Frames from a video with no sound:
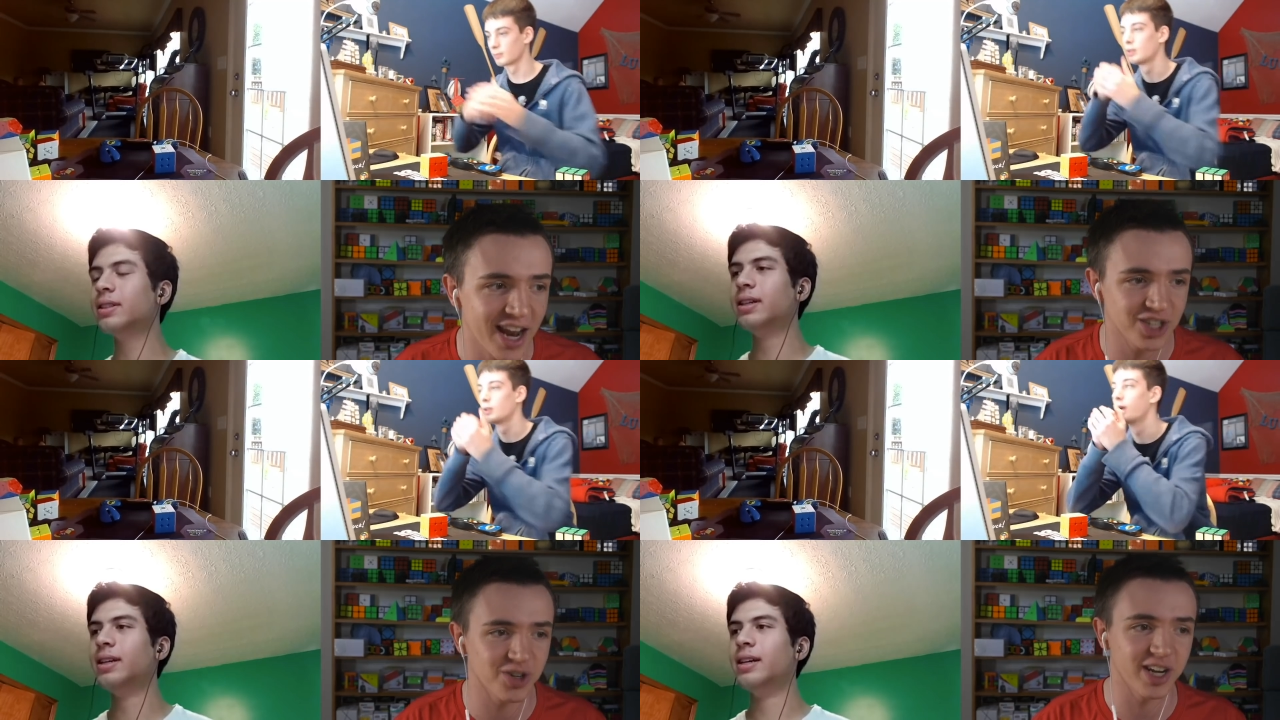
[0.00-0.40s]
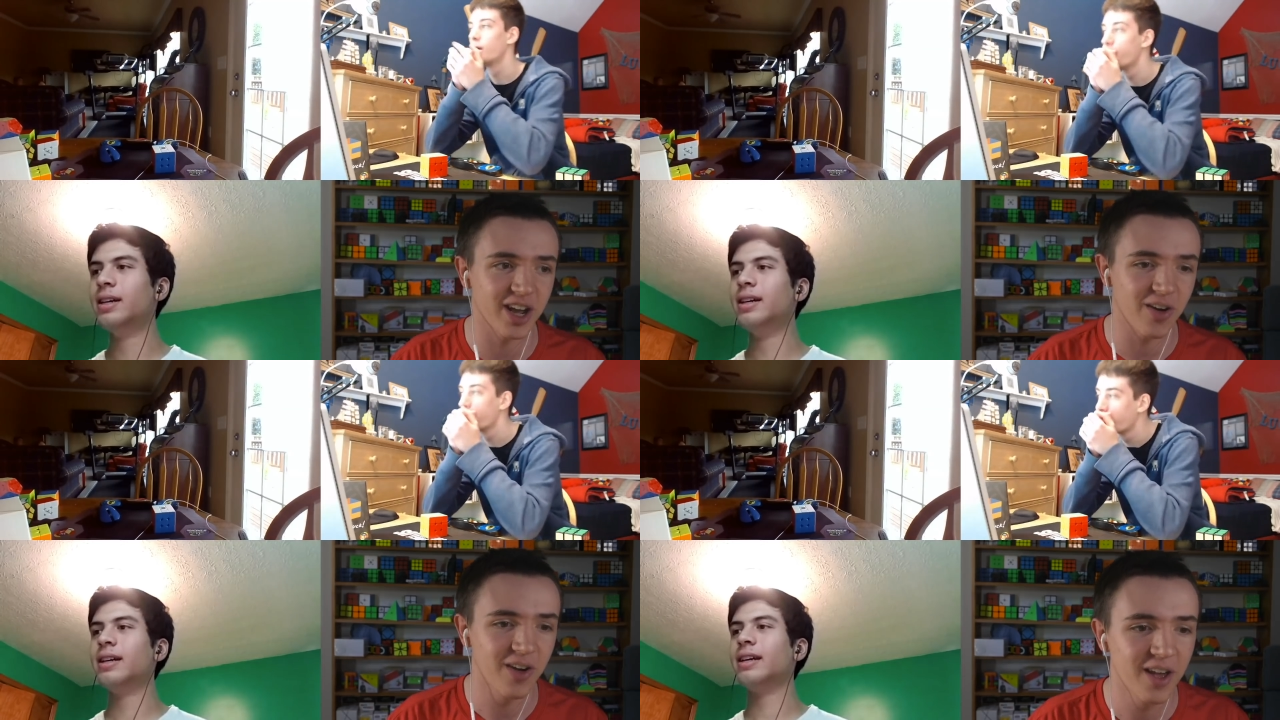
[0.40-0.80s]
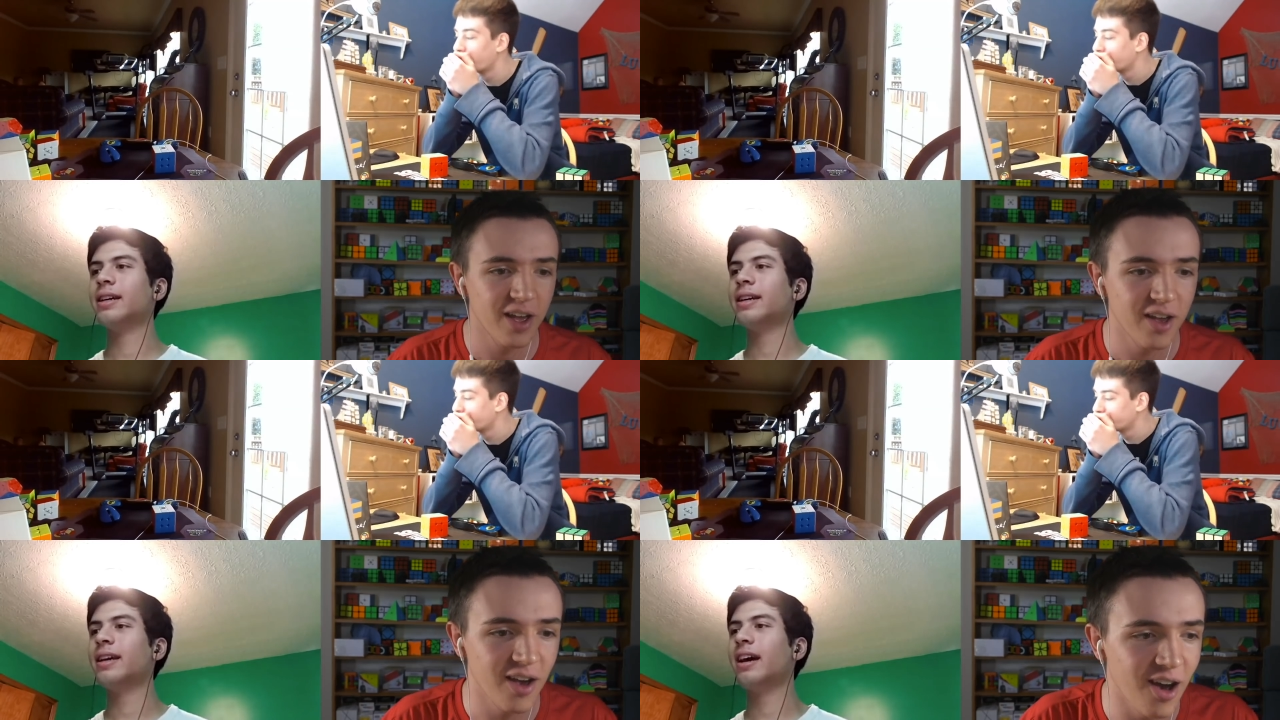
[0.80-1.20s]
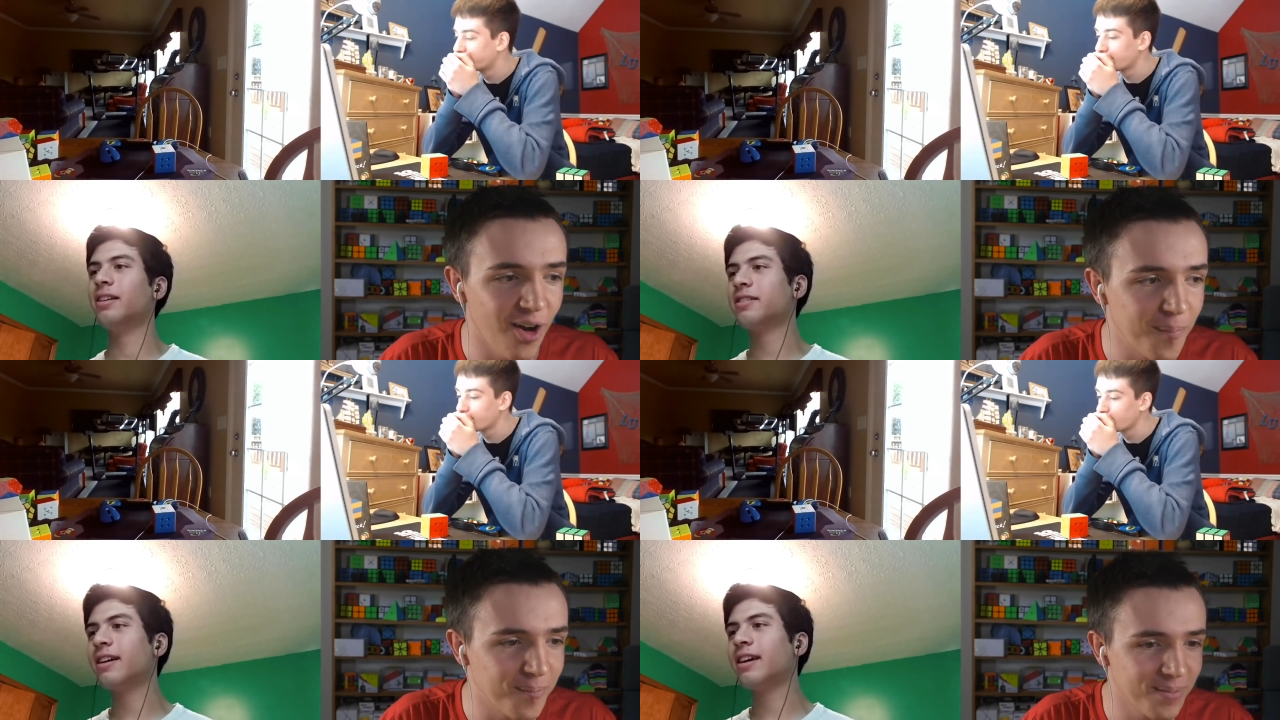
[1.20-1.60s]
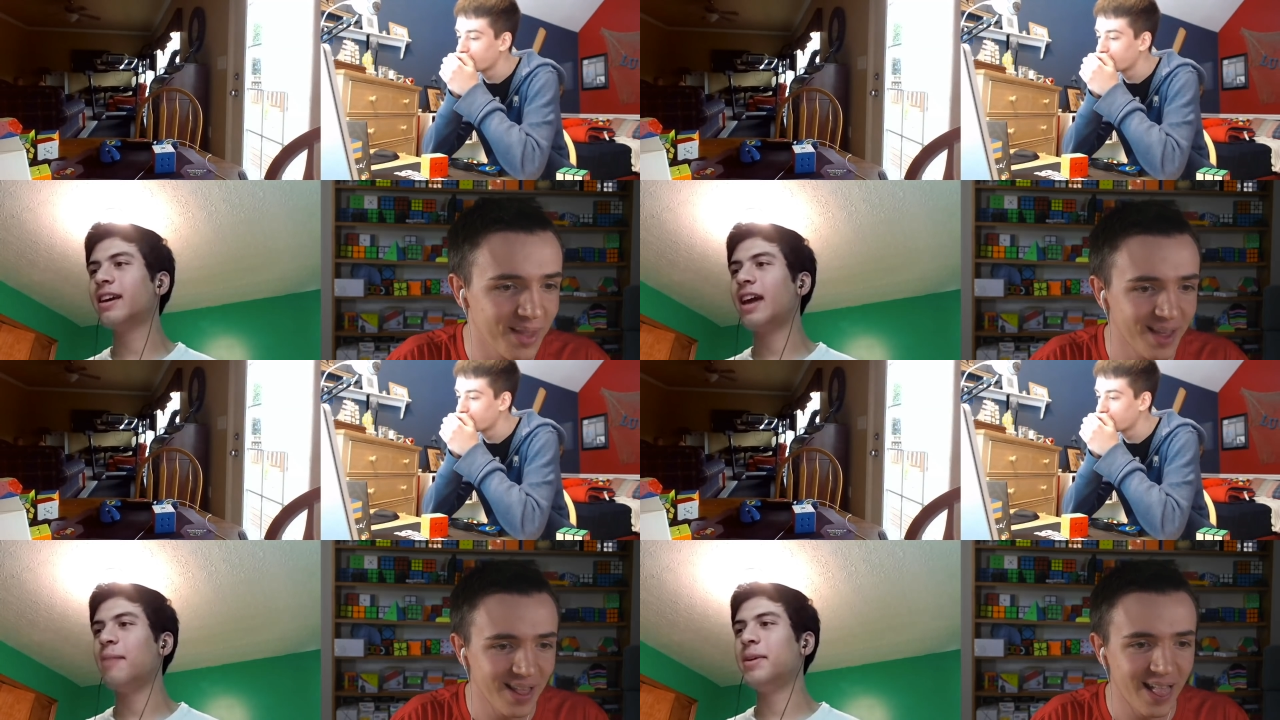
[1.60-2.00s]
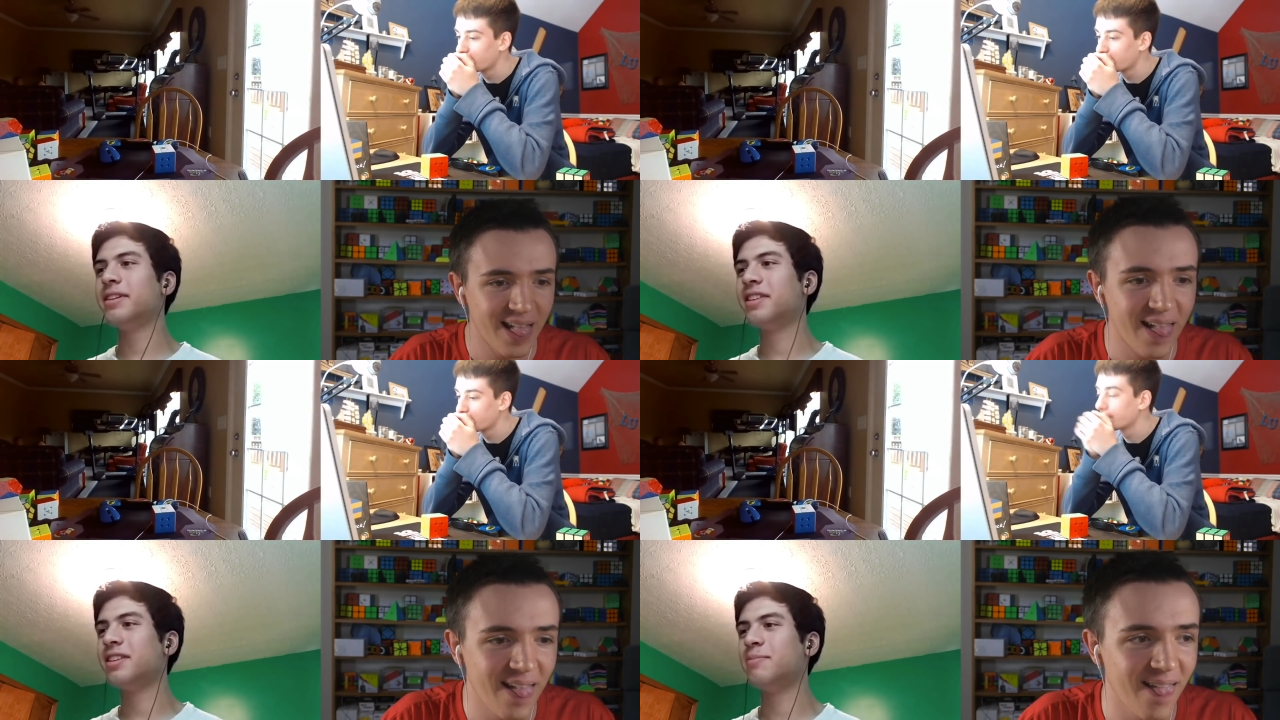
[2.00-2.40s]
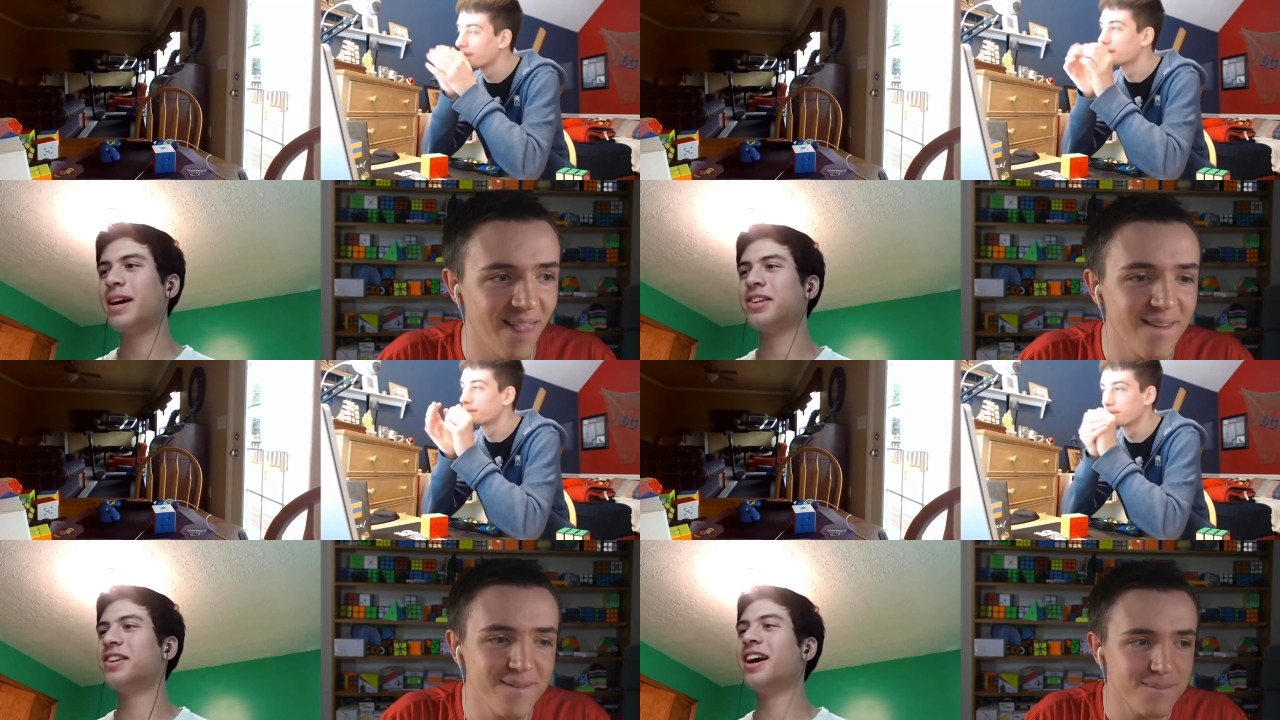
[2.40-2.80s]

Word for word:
Speaker 1: right now. Yeah, um, it looks like he came into this match not